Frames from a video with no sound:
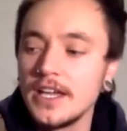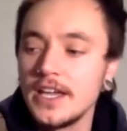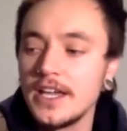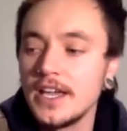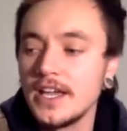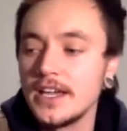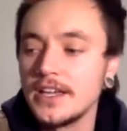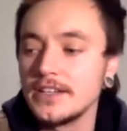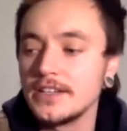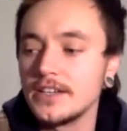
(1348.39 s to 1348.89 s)

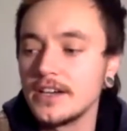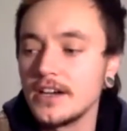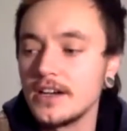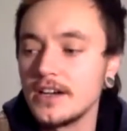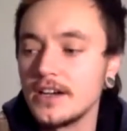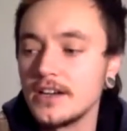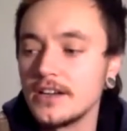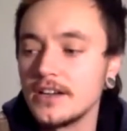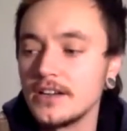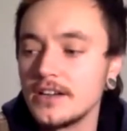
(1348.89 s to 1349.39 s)
And
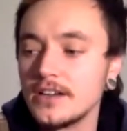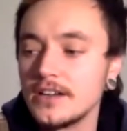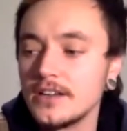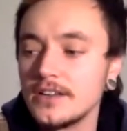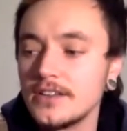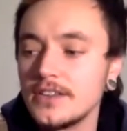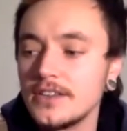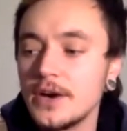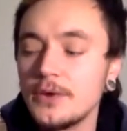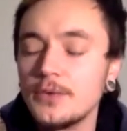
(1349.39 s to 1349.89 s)
that
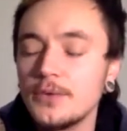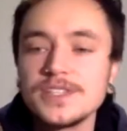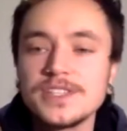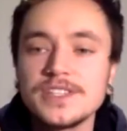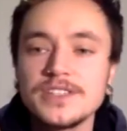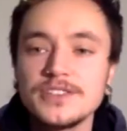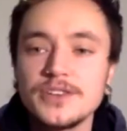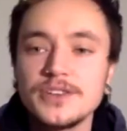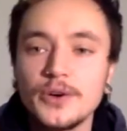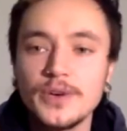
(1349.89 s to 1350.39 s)

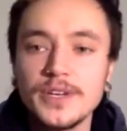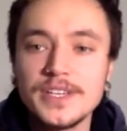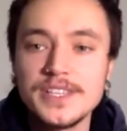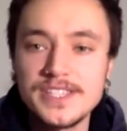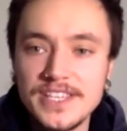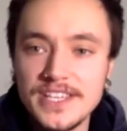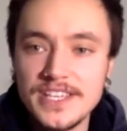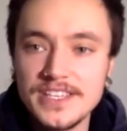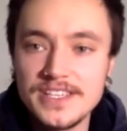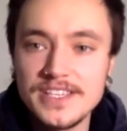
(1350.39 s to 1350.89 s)
wasn't
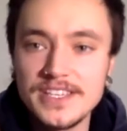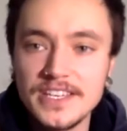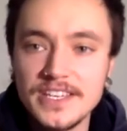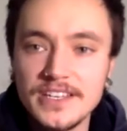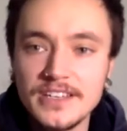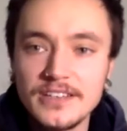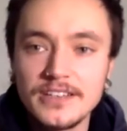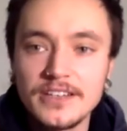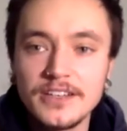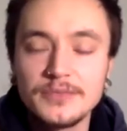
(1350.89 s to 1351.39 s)
always
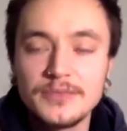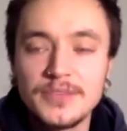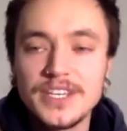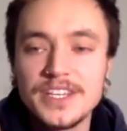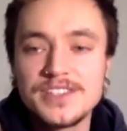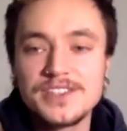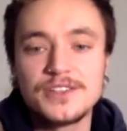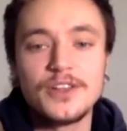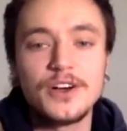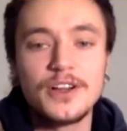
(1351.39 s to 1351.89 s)
easy
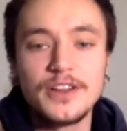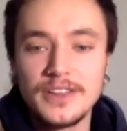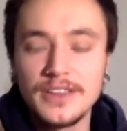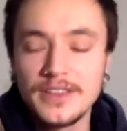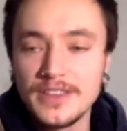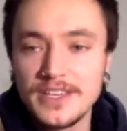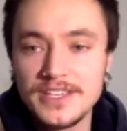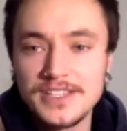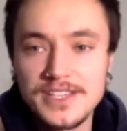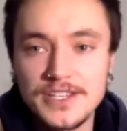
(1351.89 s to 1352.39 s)
because a lot of the
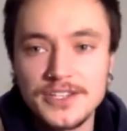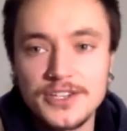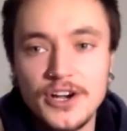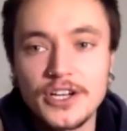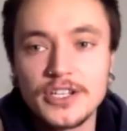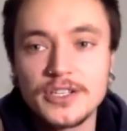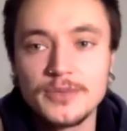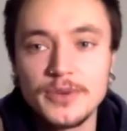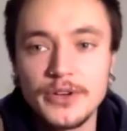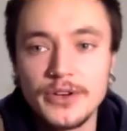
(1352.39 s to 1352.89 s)
things I
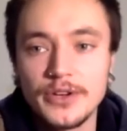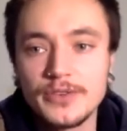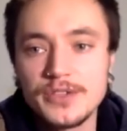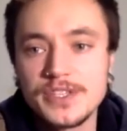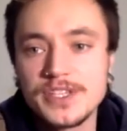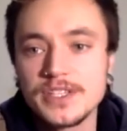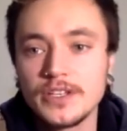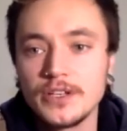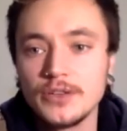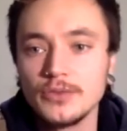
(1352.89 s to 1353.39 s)
talked about, I was
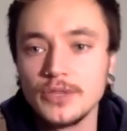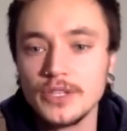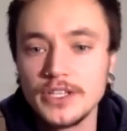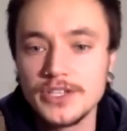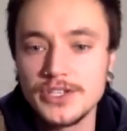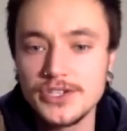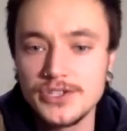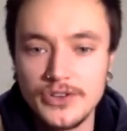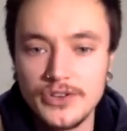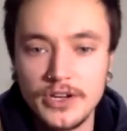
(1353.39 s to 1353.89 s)
still really
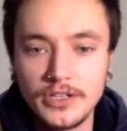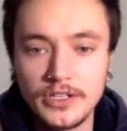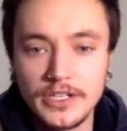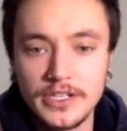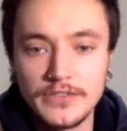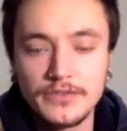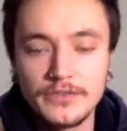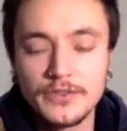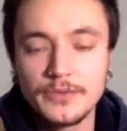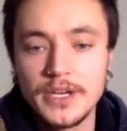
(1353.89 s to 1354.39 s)

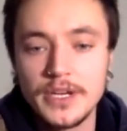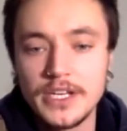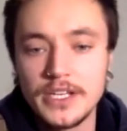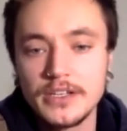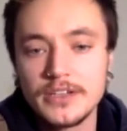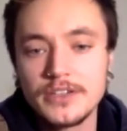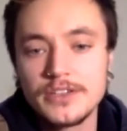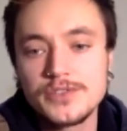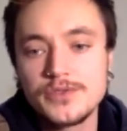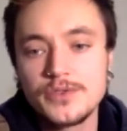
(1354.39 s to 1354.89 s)
struggling for many
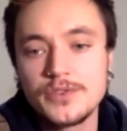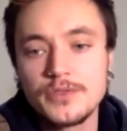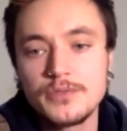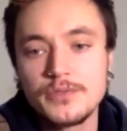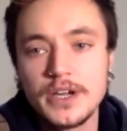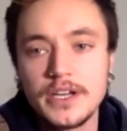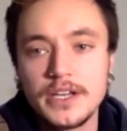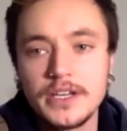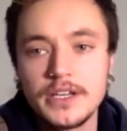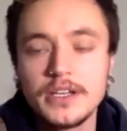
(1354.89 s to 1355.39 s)
years with
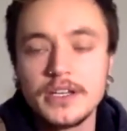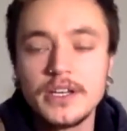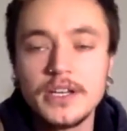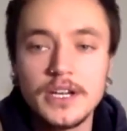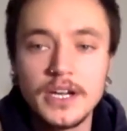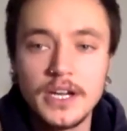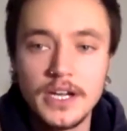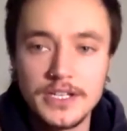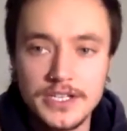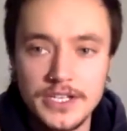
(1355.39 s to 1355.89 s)
my
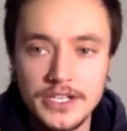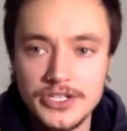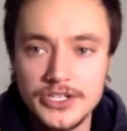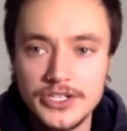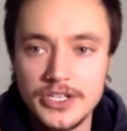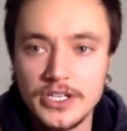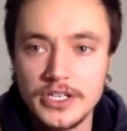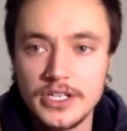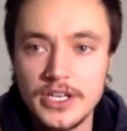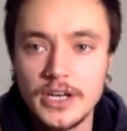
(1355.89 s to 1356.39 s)

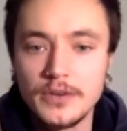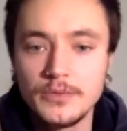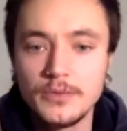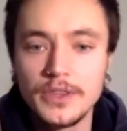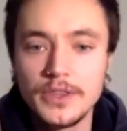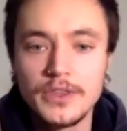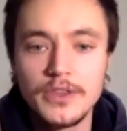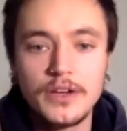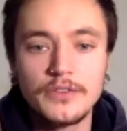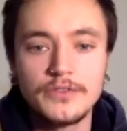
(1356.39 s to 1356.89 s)
addiction and
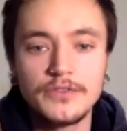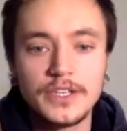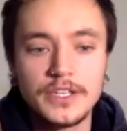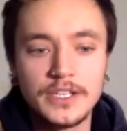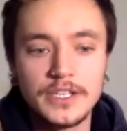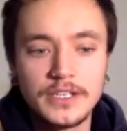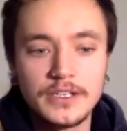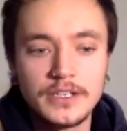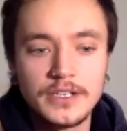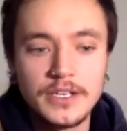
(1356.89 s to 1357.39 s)
with not
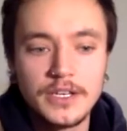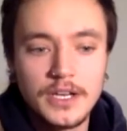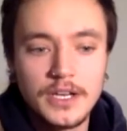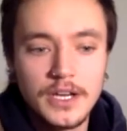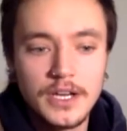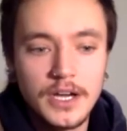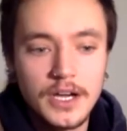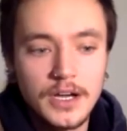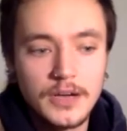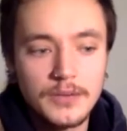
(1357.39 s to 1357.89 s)
feeling
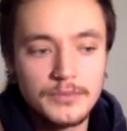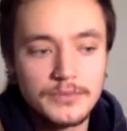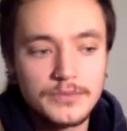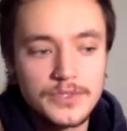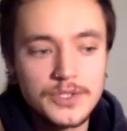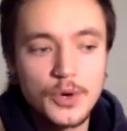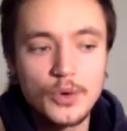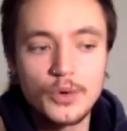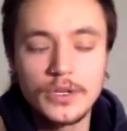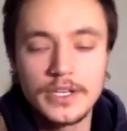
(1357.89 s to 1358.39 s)

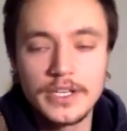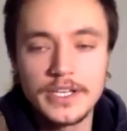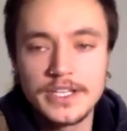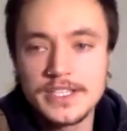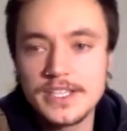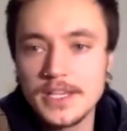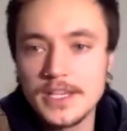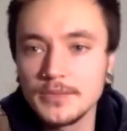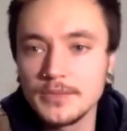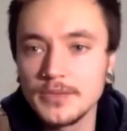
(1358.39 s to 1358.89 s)
totally
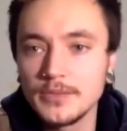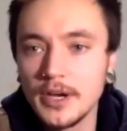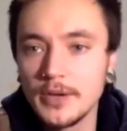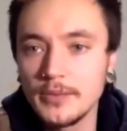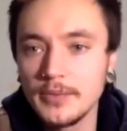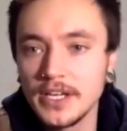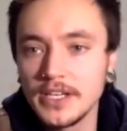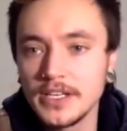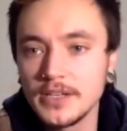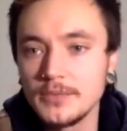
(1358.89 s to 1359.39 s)
accepted by
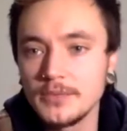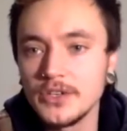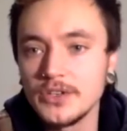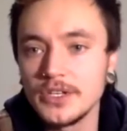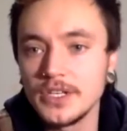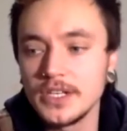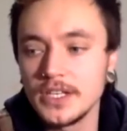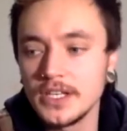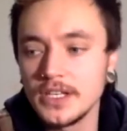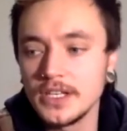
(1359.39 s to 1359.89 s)
my
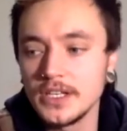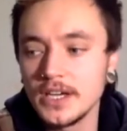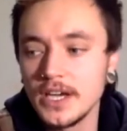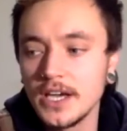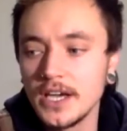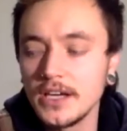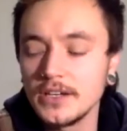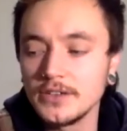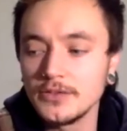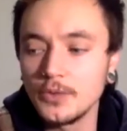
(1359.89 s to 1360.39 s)
community.
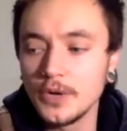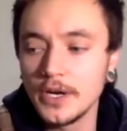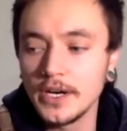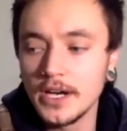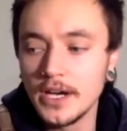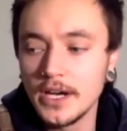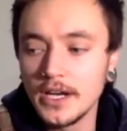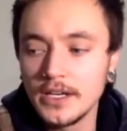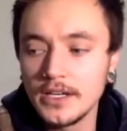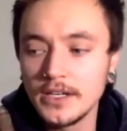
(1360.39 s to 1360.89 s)
And when
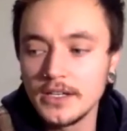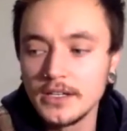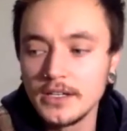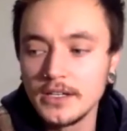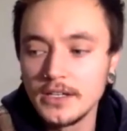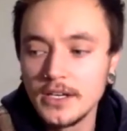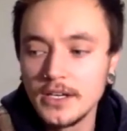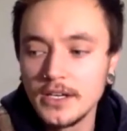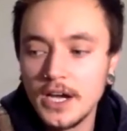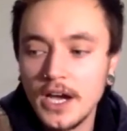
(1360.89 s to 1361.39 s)
I
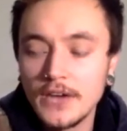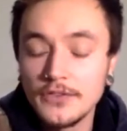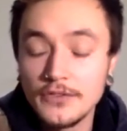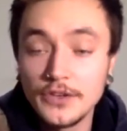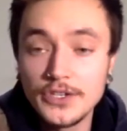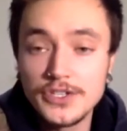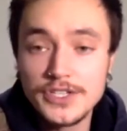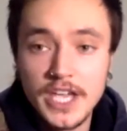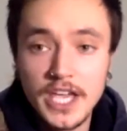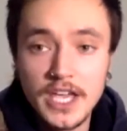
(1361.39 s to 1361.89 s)

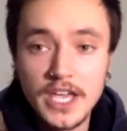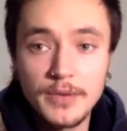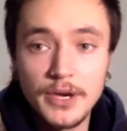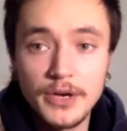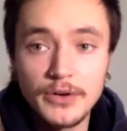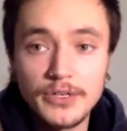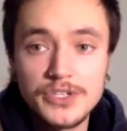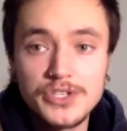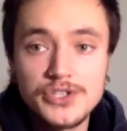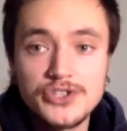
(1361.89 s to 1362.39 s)
first came
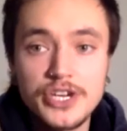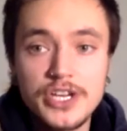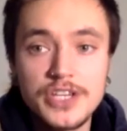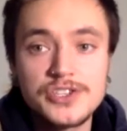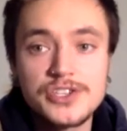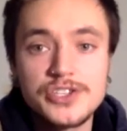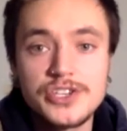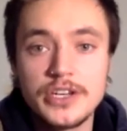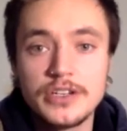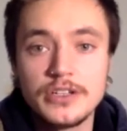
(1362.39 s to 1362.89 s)
out as
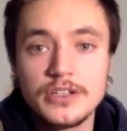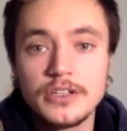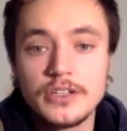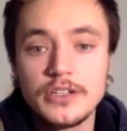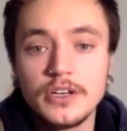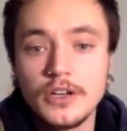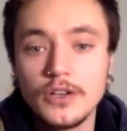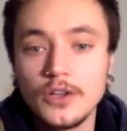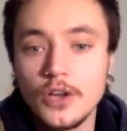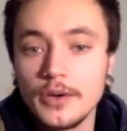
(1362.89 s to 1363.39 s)
transgender,
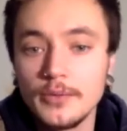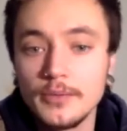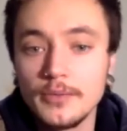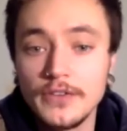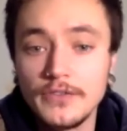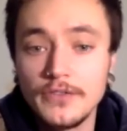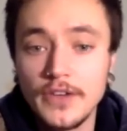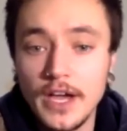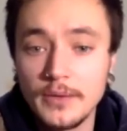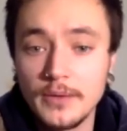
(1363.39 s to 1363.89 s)
a lot of my
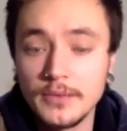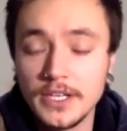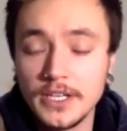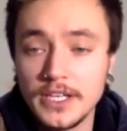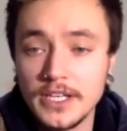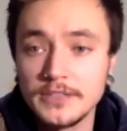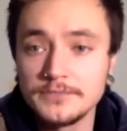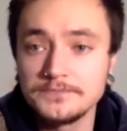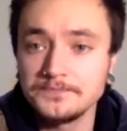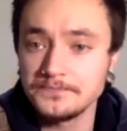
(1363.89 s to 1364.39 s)

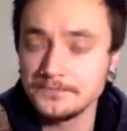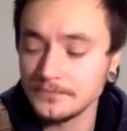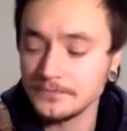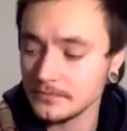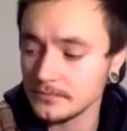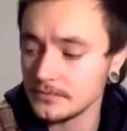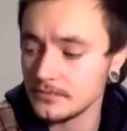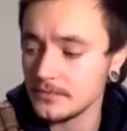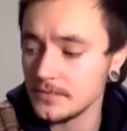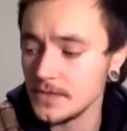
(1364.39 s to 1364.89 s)
family,
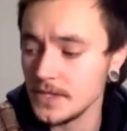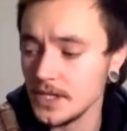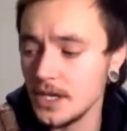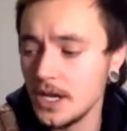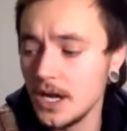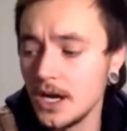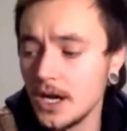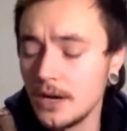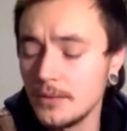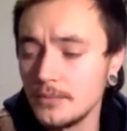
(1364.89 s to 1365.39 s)

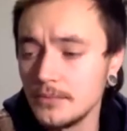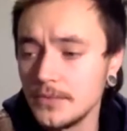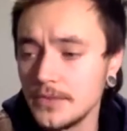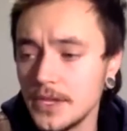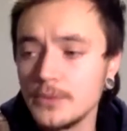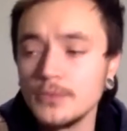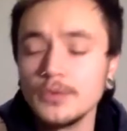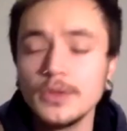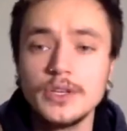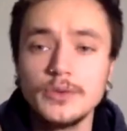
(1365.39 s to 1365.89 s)

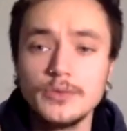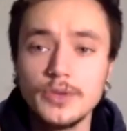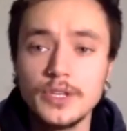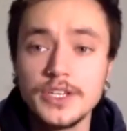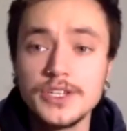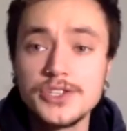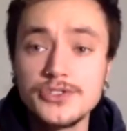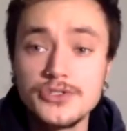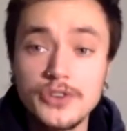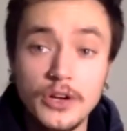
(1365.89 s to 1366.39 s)
they really,
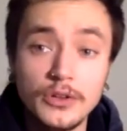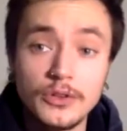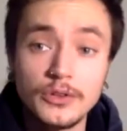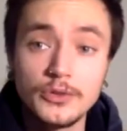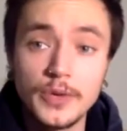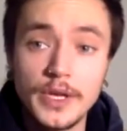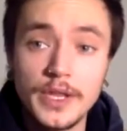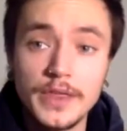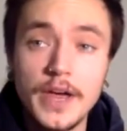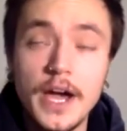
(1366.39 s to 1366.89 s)
really struggled
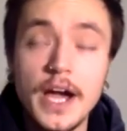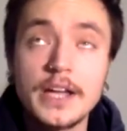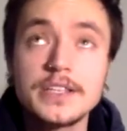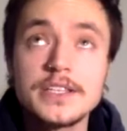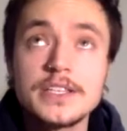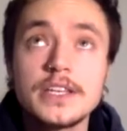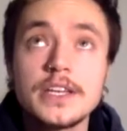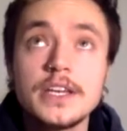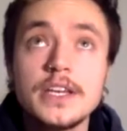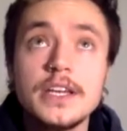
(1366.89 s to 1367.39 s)
with that.
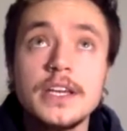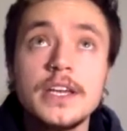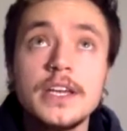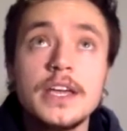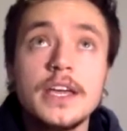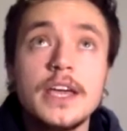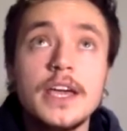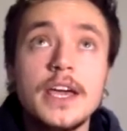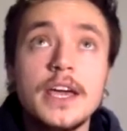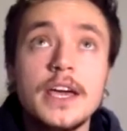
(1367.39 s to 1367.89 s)

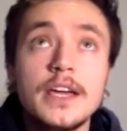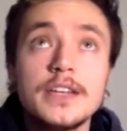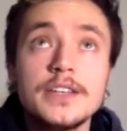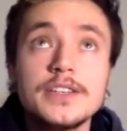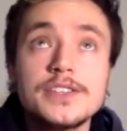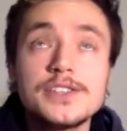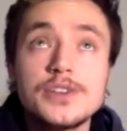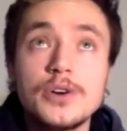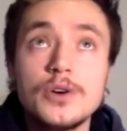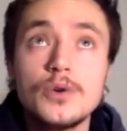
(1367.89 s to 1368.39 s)
And
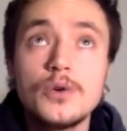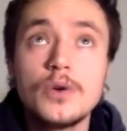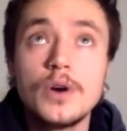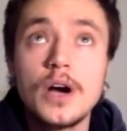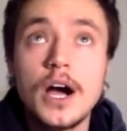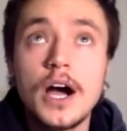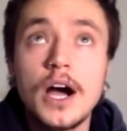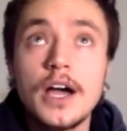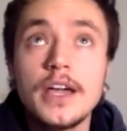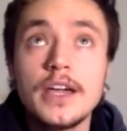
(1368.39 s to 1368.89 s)
so
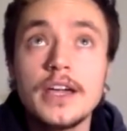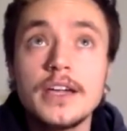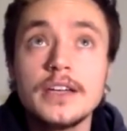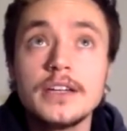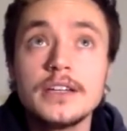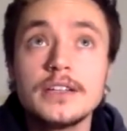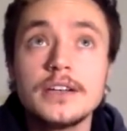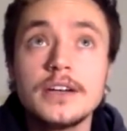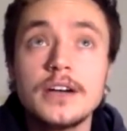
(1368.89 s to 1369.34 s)
I,